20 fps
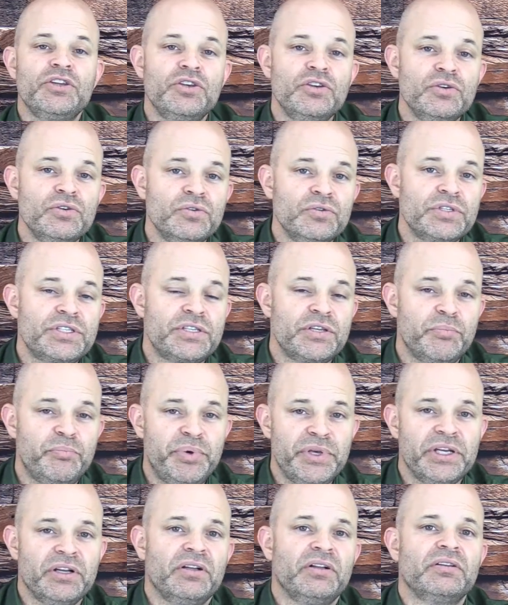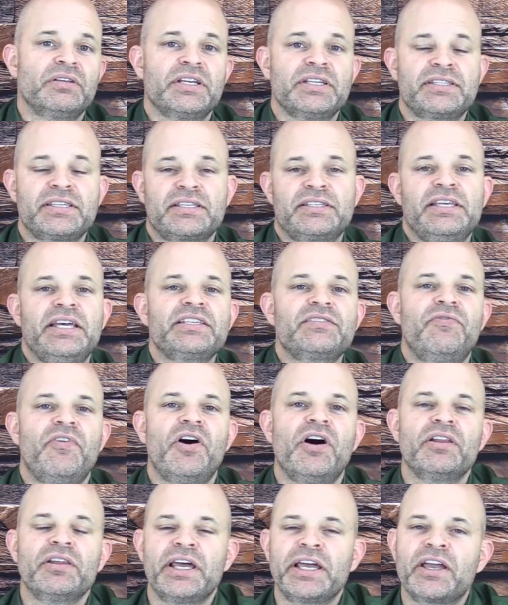use to build a successful
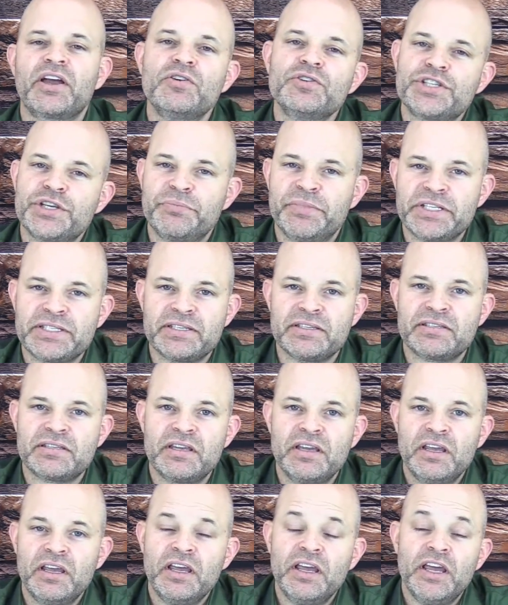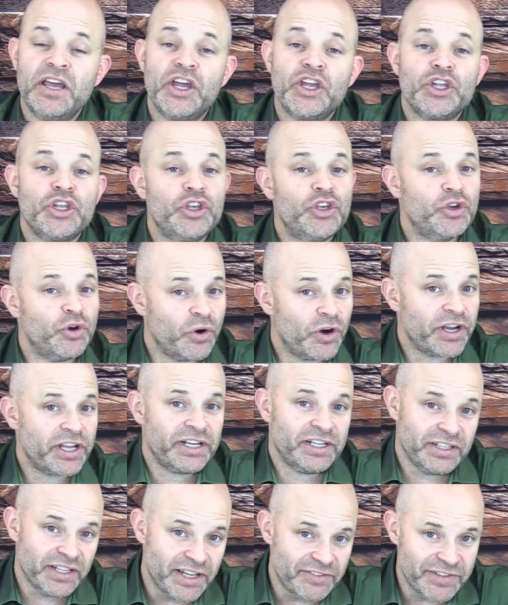online coaching business, you're
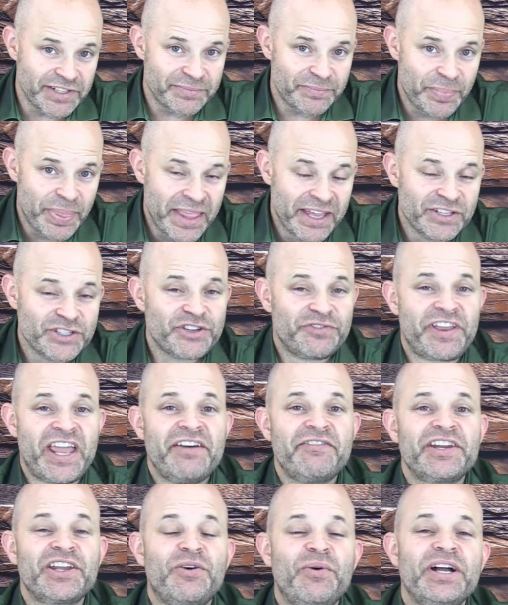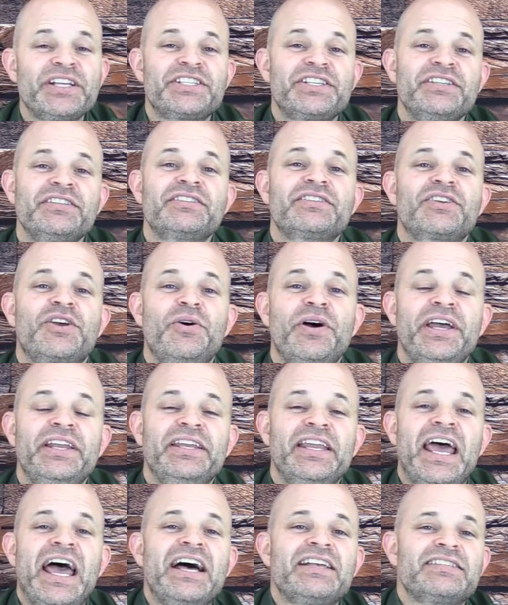gonna love it. So if you have any questions, go ahead
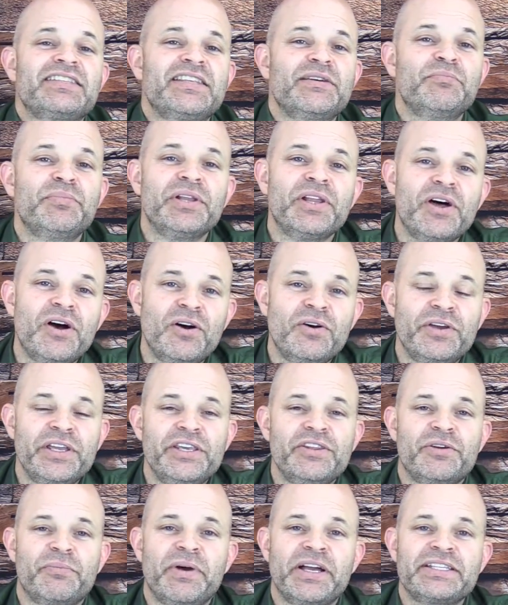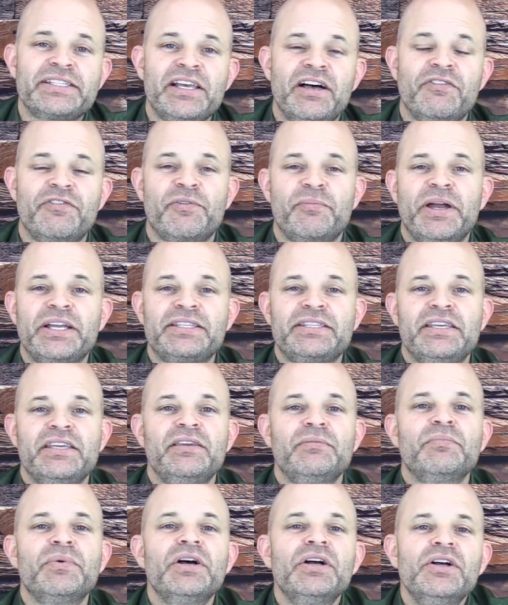and ask them below. Either myself or my
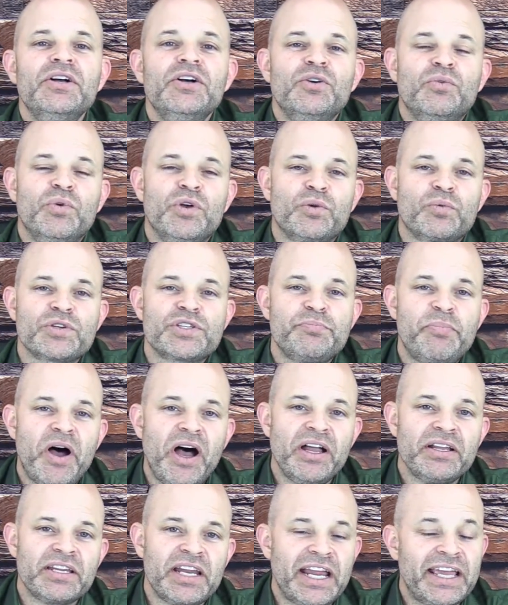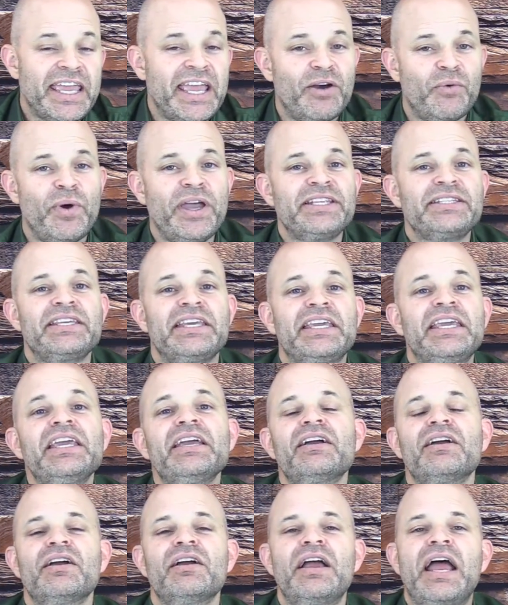team will respond, and I can't wait to
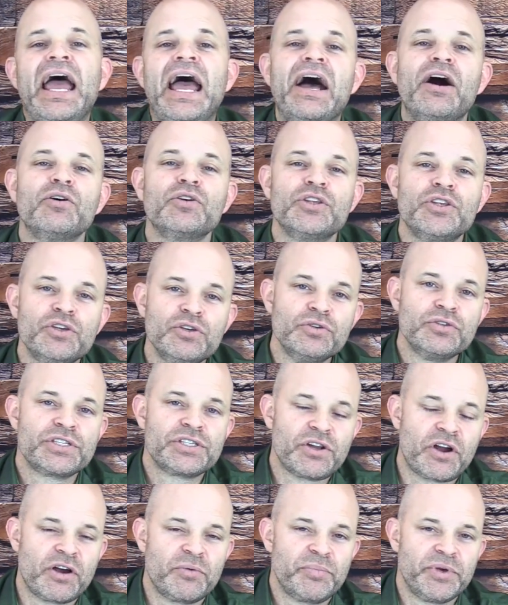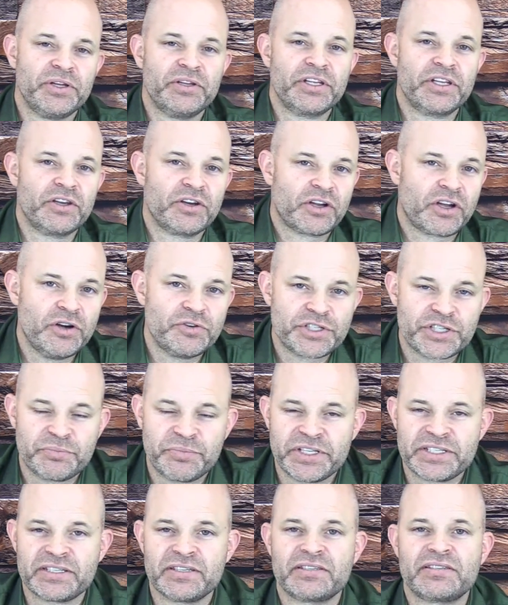hear how you start building your coaching
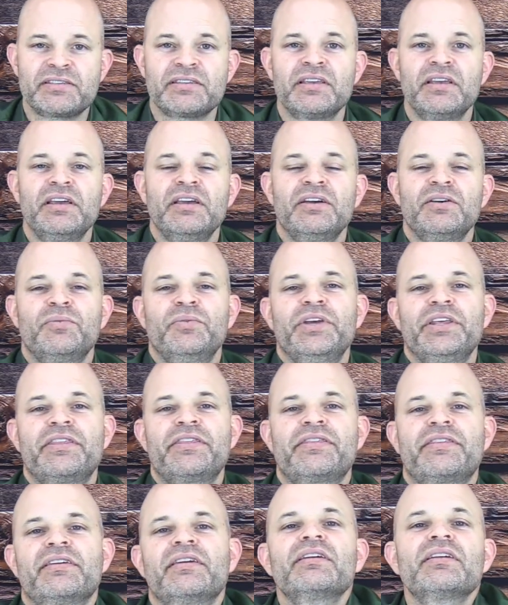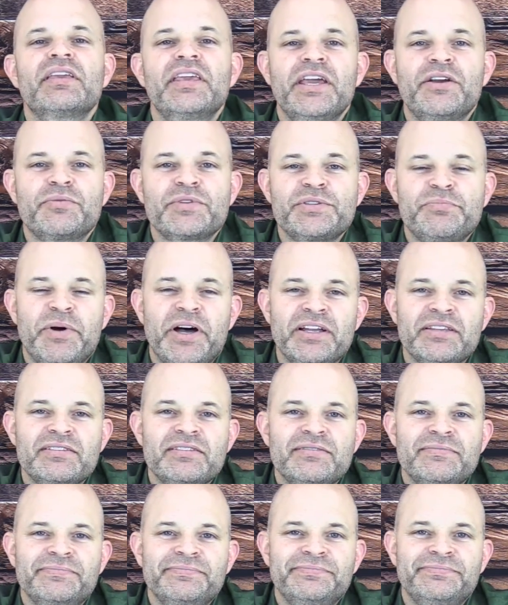business with
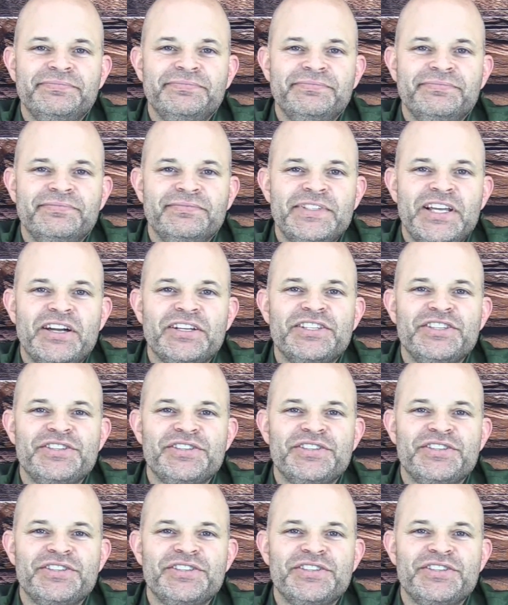GetResponse. Talk to you